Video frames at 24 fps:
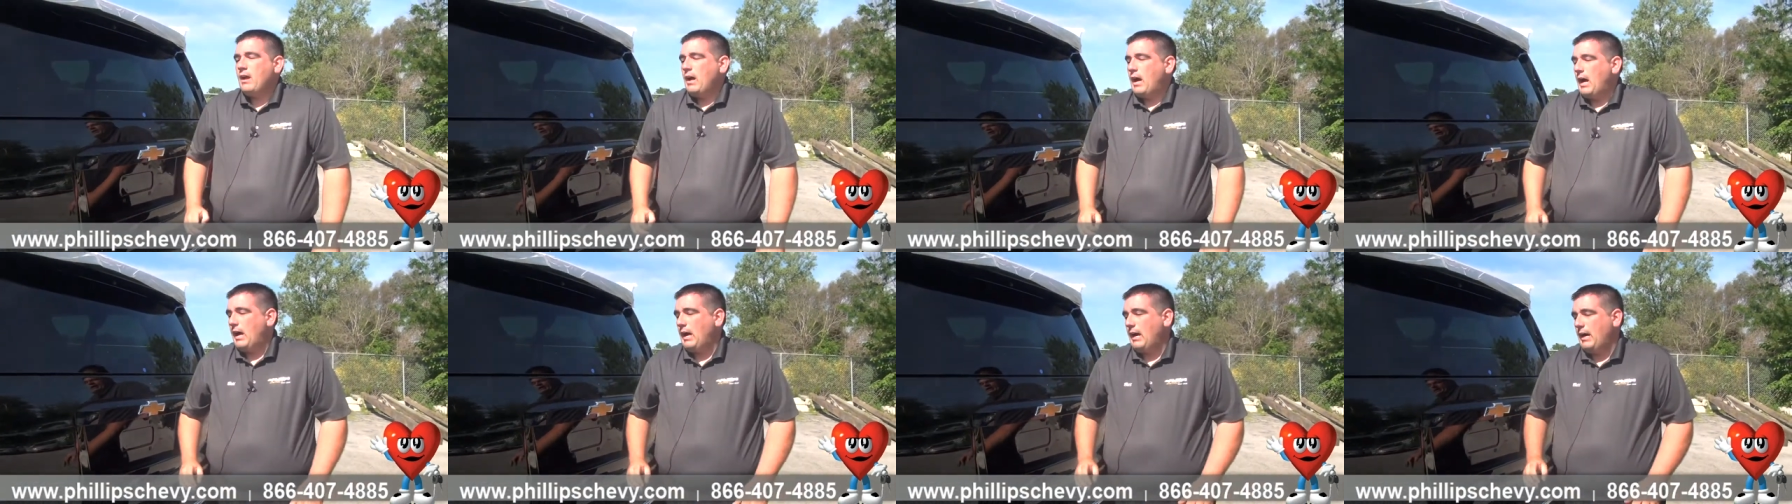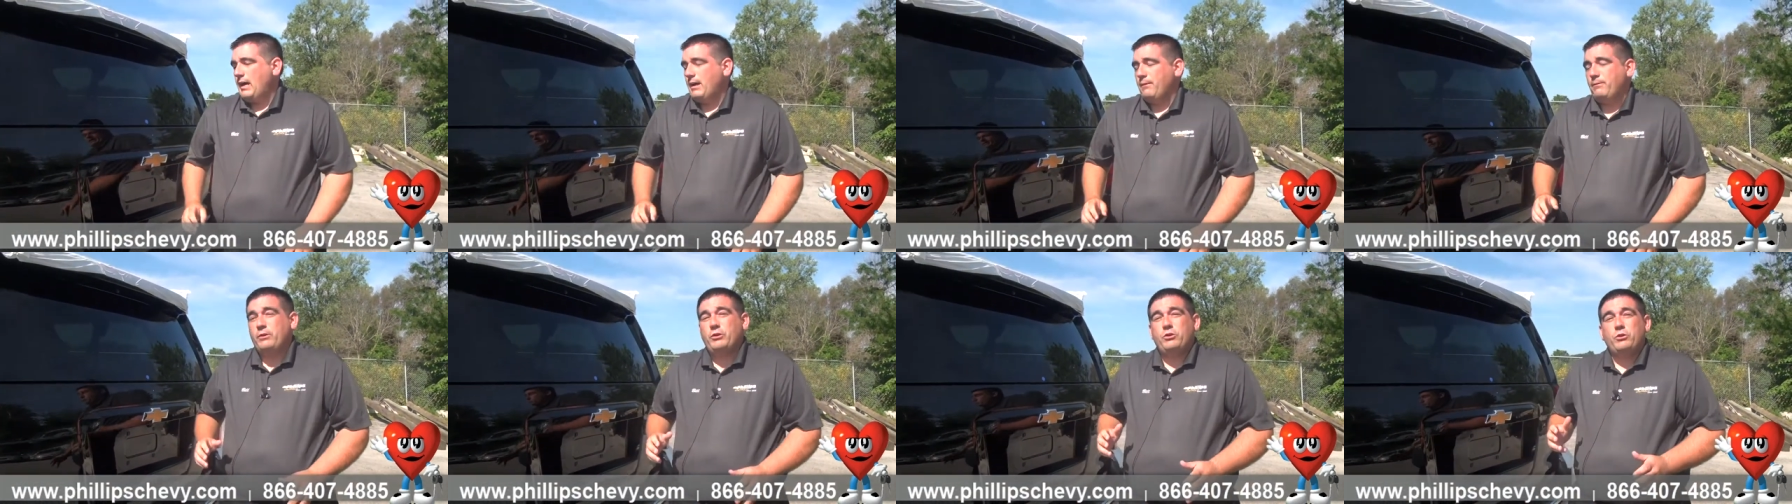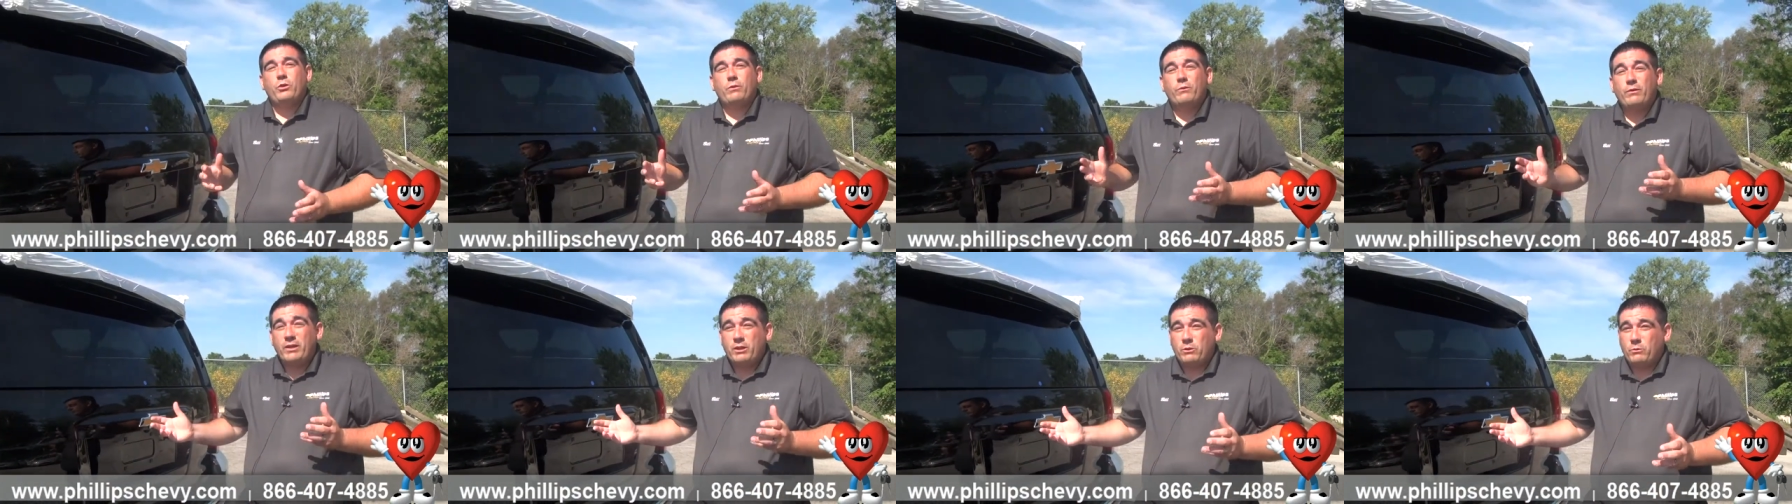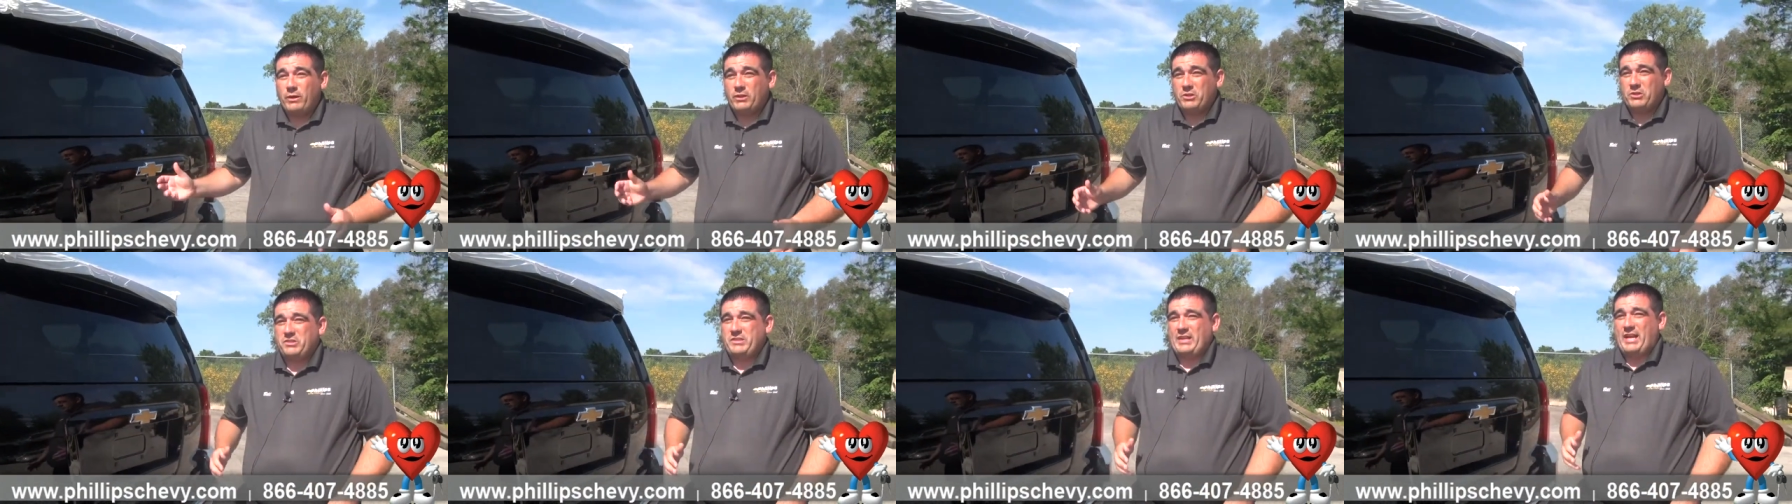Uh, if you do have any
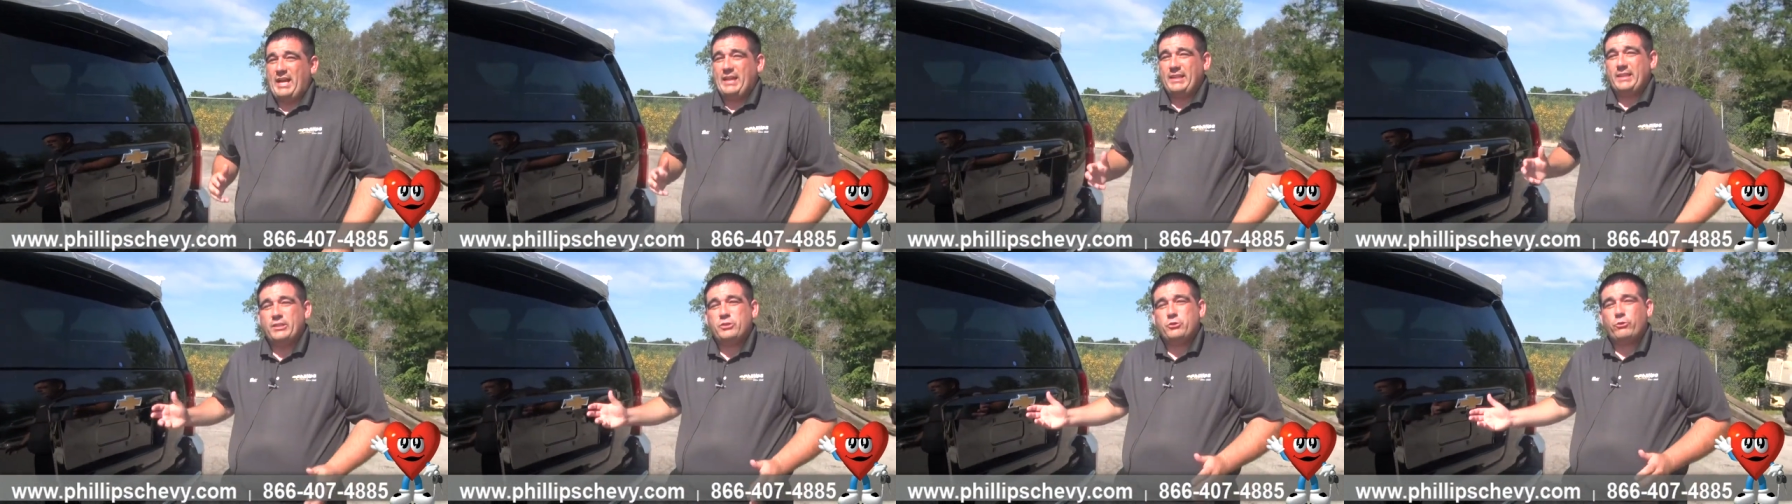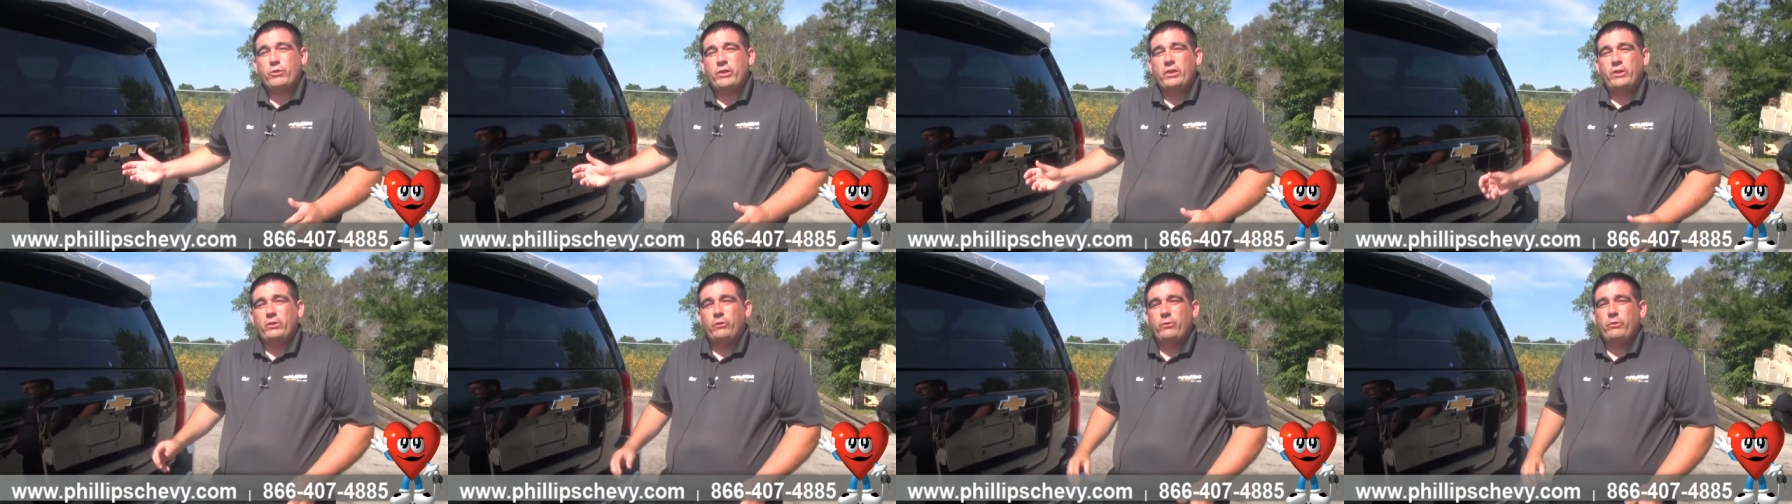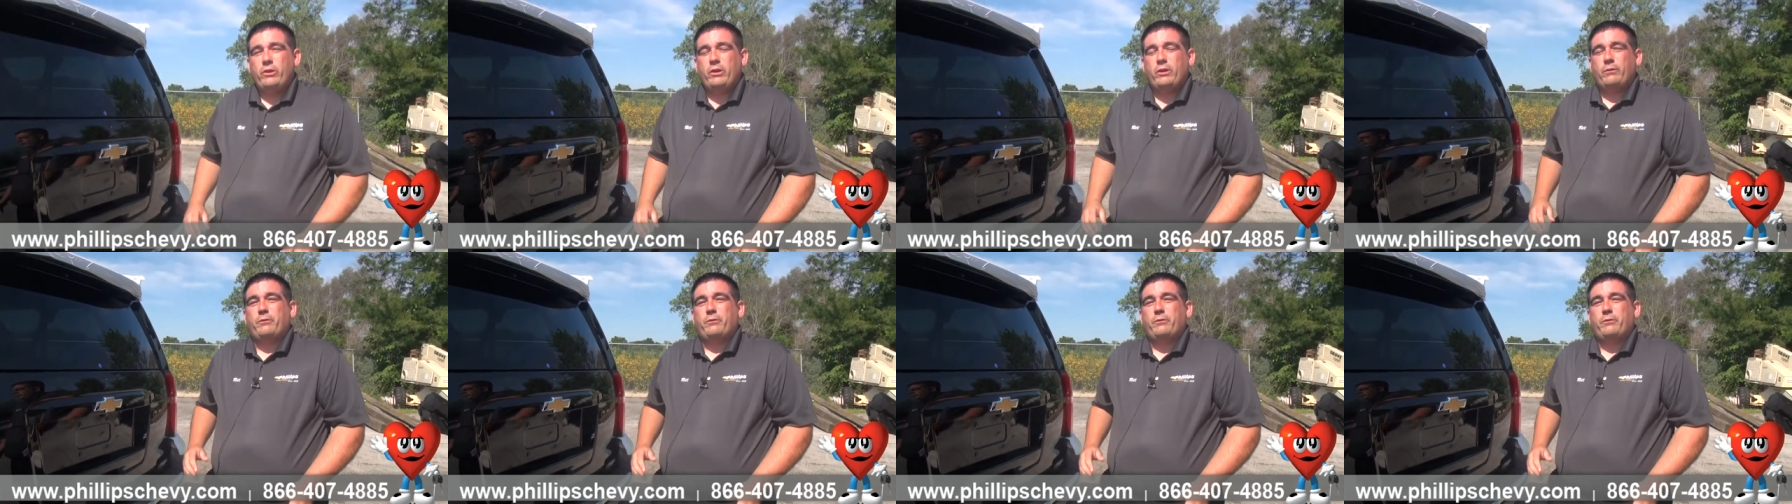questions on the trailering,